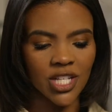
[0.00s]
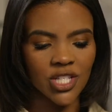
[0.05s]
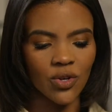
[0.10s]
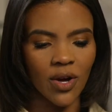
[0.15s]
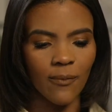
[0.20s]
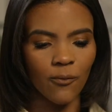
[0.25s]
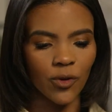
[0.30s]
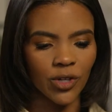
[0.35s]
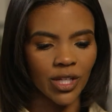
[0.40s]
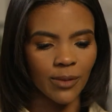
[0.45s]
So
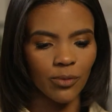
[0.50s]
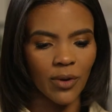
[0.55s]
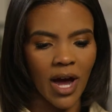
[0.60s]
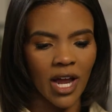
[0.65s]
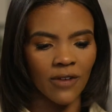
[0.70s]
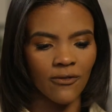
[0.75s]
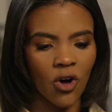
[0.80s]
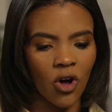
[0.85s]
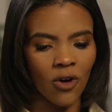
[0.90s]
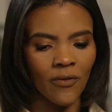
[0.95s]
I'm really
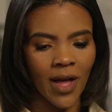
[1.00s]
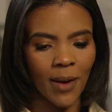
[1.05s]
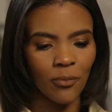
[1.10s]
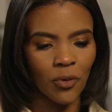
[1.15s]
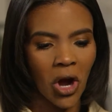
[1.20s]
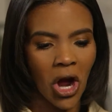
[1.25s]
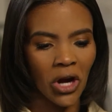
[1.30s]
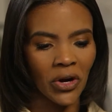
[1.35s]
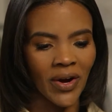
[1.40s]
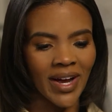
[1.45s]
proud of all of that
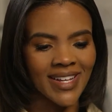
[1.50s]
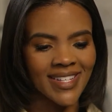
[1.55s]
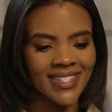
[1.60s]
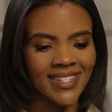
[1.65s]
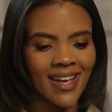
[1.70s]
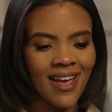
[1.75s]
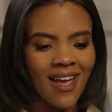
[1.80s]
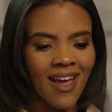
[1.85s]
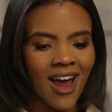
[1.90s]
progress.